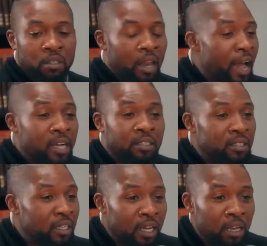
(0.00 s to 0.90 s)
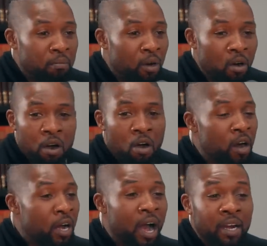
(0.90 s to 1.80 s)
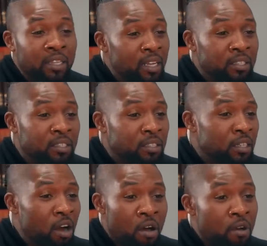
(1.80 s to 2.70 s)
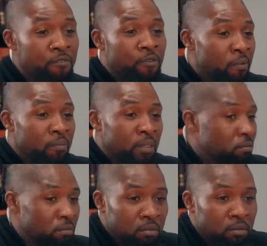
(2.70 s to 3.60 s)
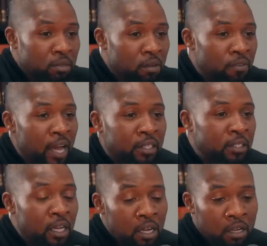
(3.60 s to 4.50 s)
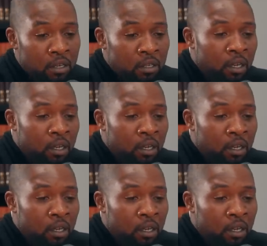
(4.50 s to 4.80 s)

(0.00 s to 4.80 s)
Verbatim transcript: lack of sleep, all, all kind of things is occurring from the vaccine.